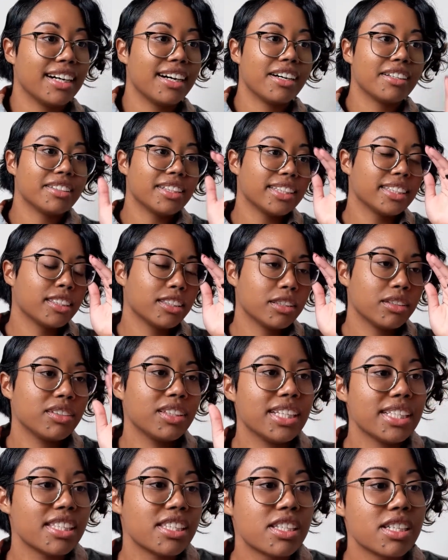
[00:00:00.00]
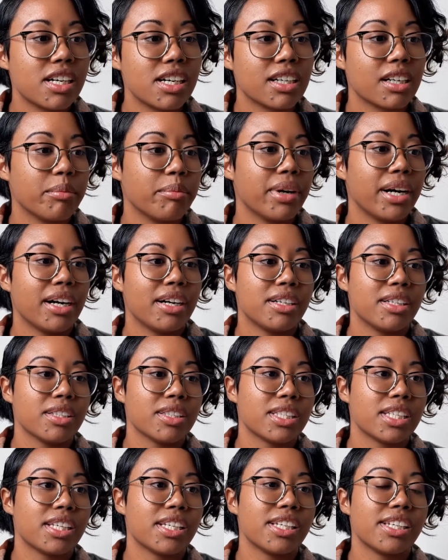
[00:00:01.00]
All right, so let's talk
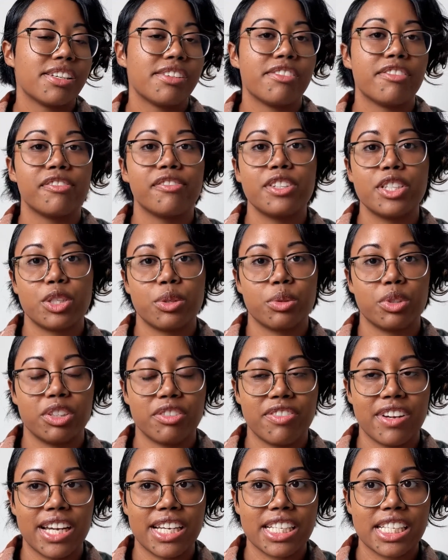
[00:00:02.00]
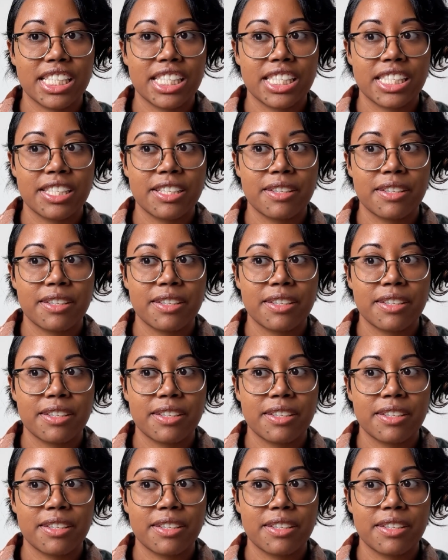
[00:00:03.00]
about visual effects.